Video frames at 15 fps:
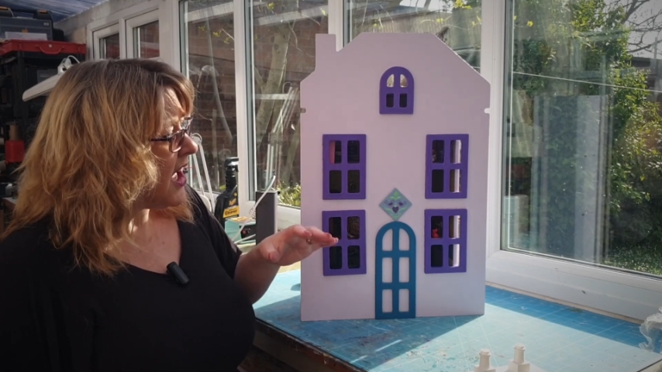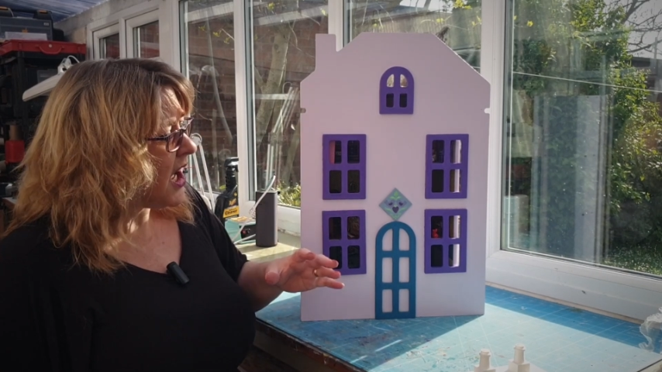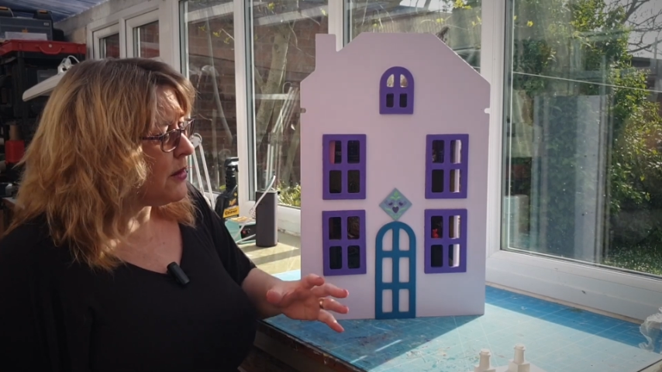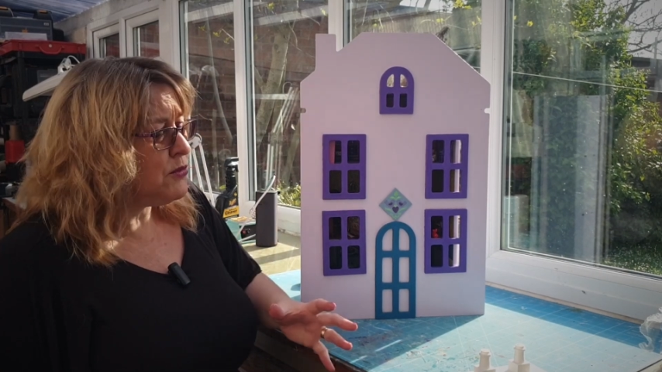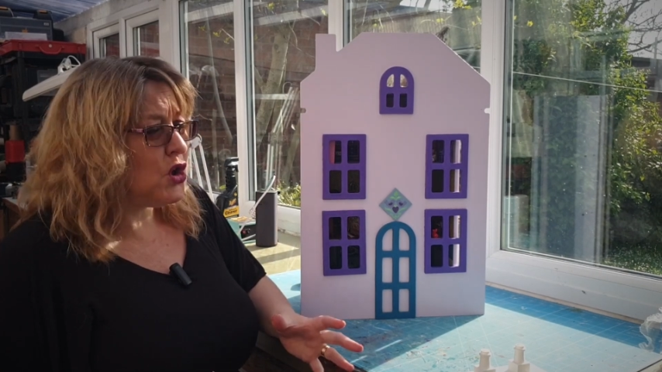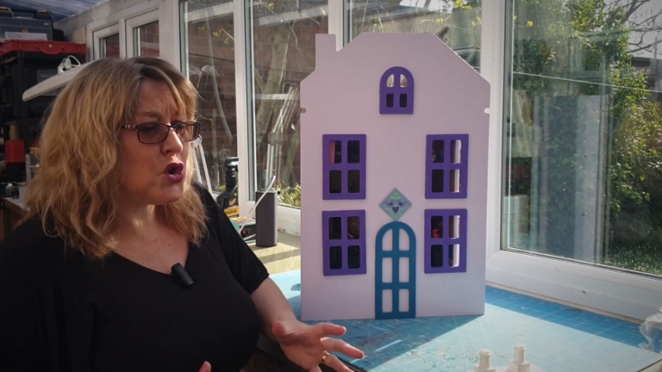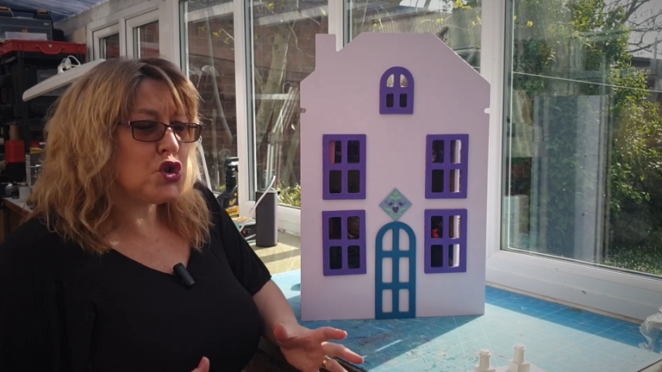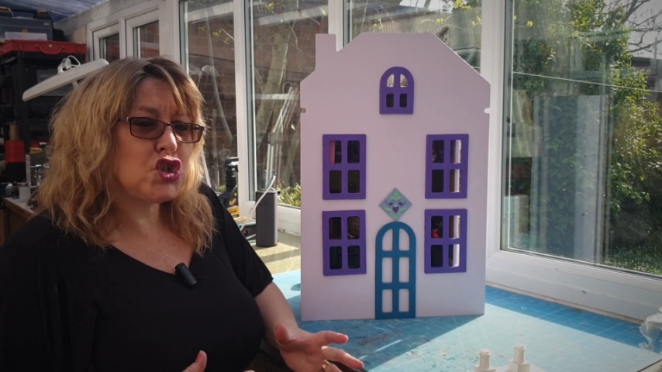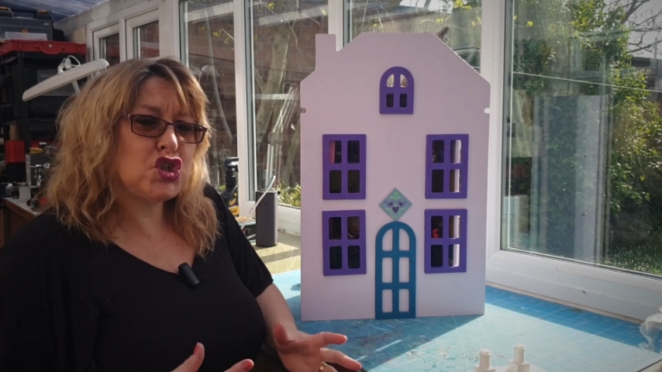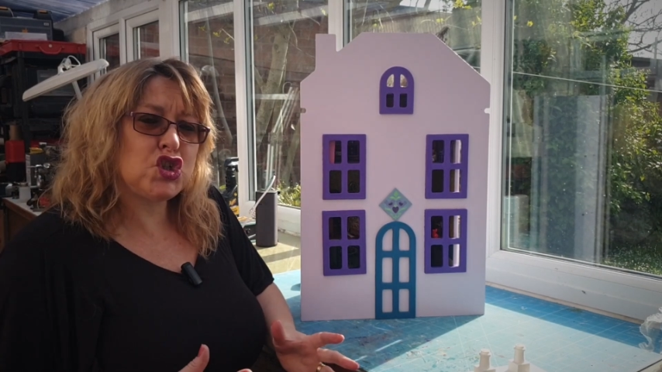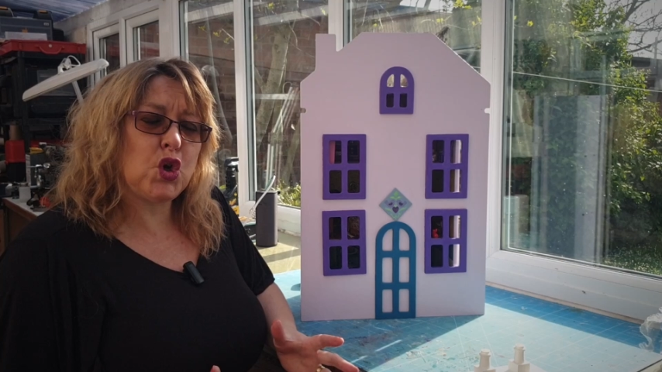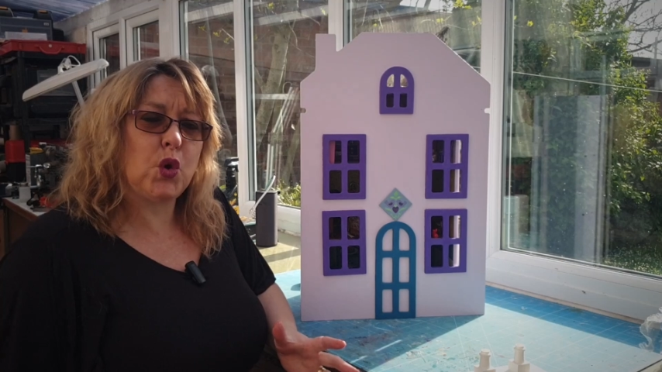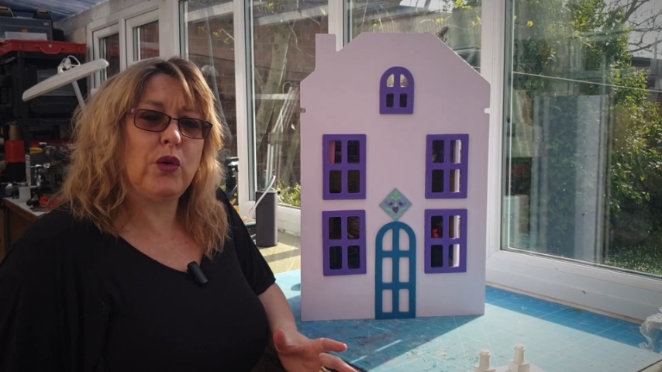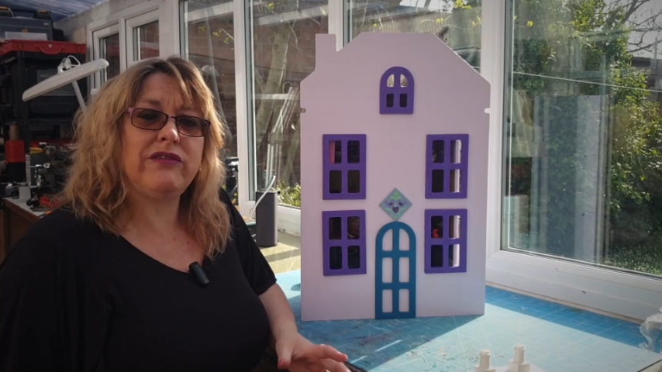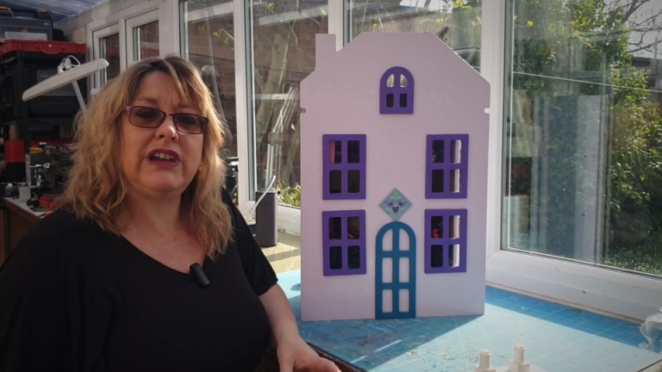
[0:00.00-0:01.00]
I'm not
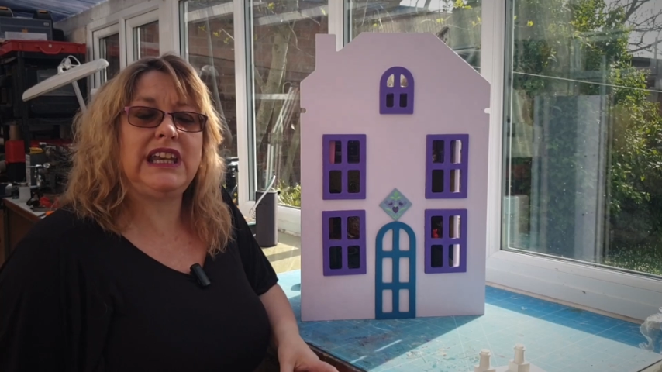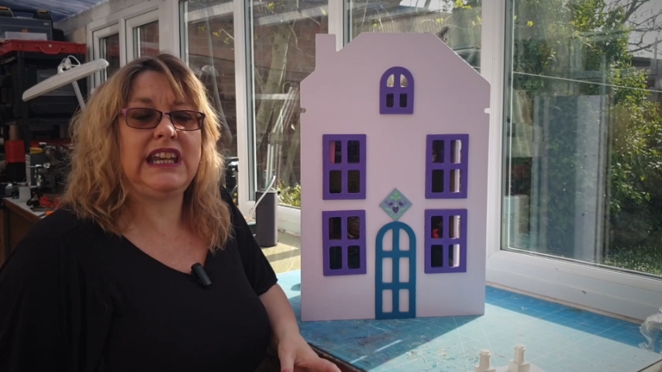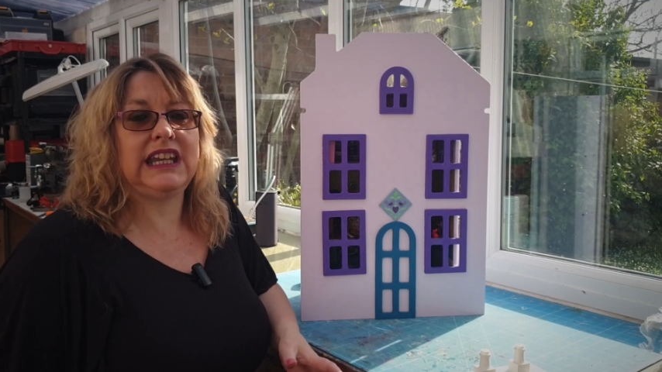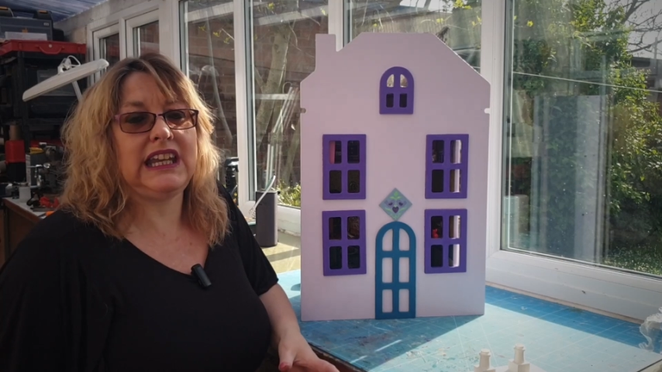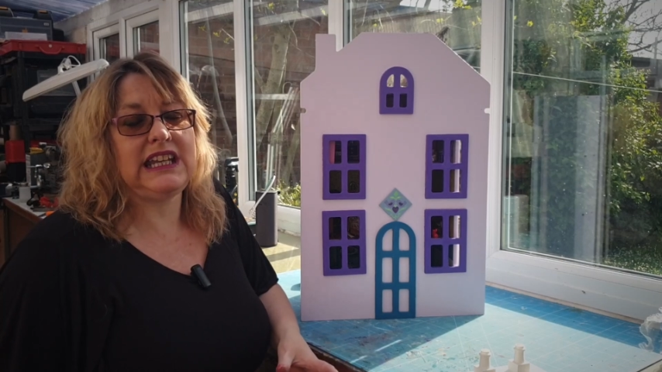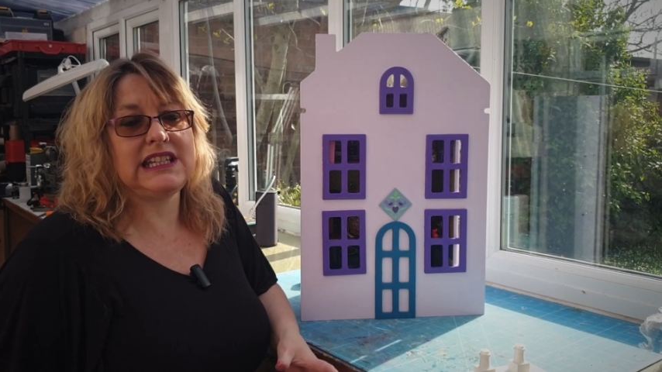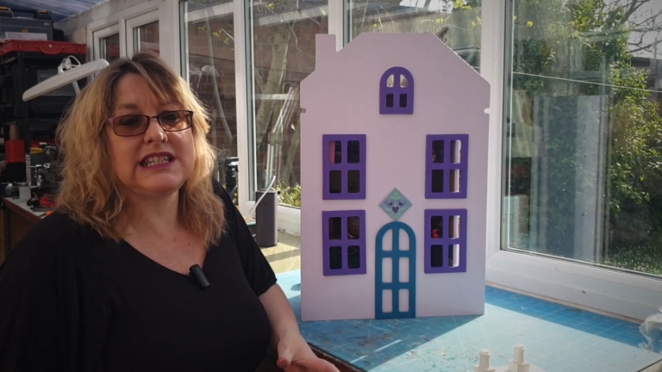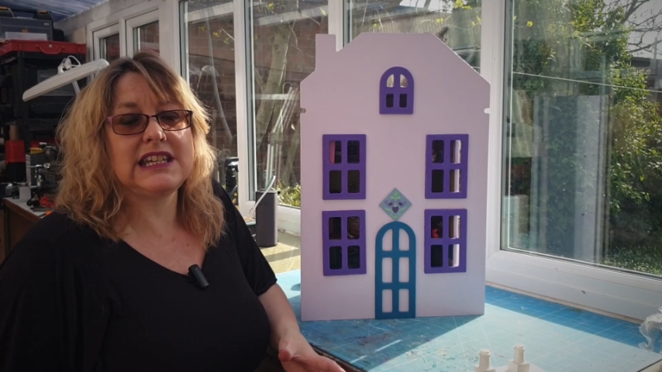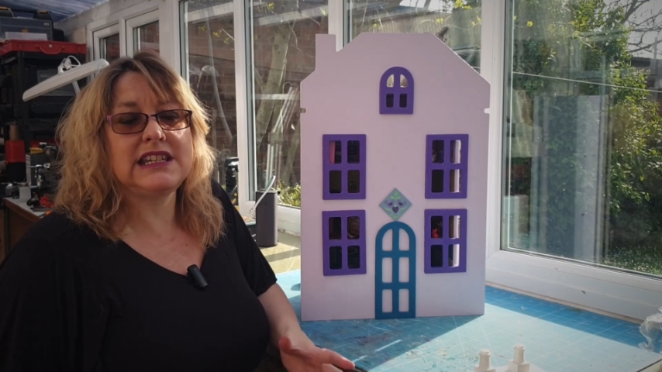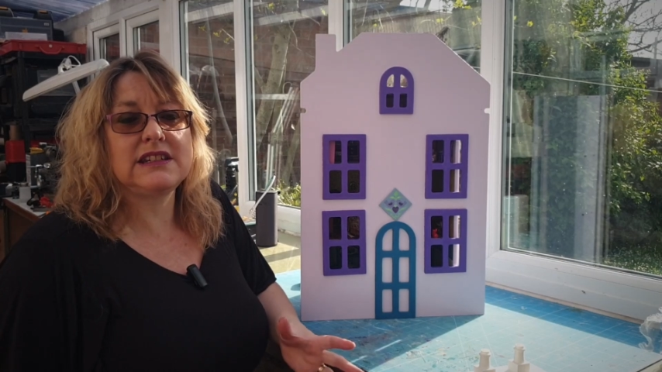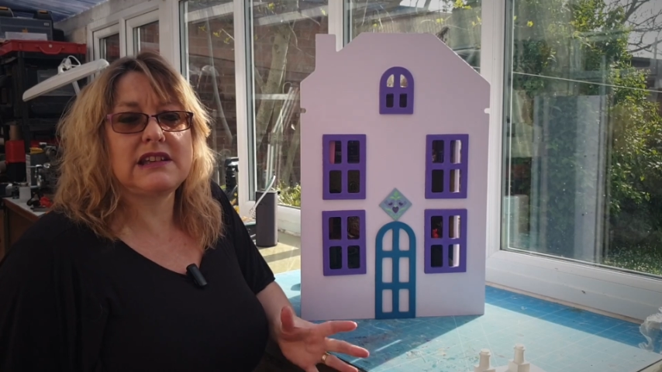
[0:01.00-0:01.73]
sure it really needs it